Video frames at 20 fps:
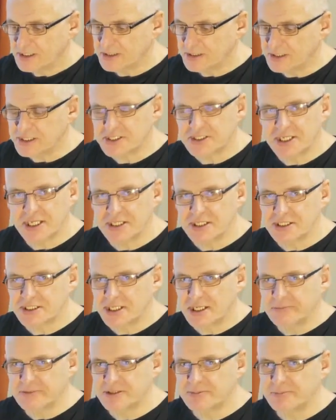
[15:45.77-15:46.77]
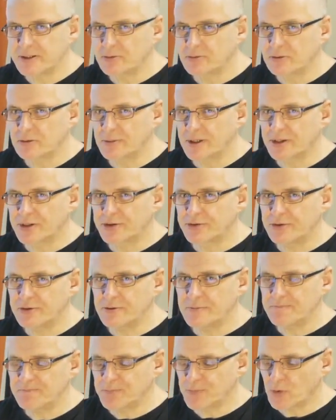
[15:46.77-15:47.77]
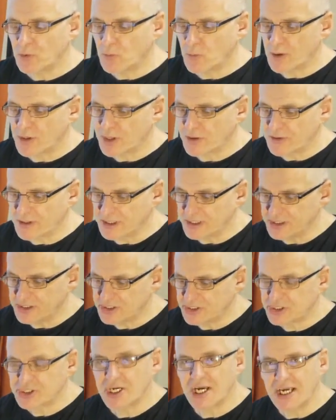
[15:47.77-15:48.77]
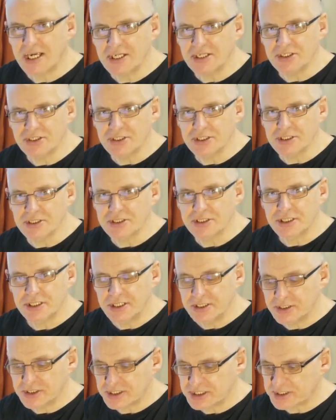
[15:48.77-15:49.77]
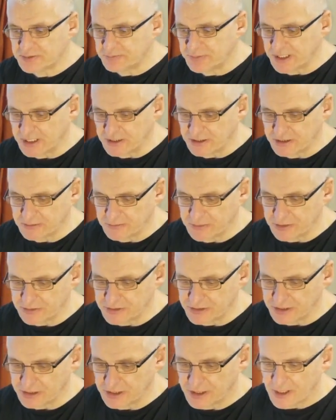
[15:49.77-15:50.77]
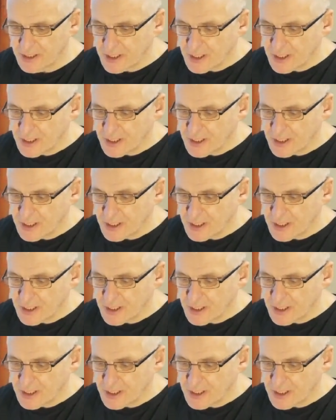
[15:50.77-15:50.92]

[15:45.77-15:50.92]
Did it stay the same speed all the way through, or were there any changes in the speed of the music?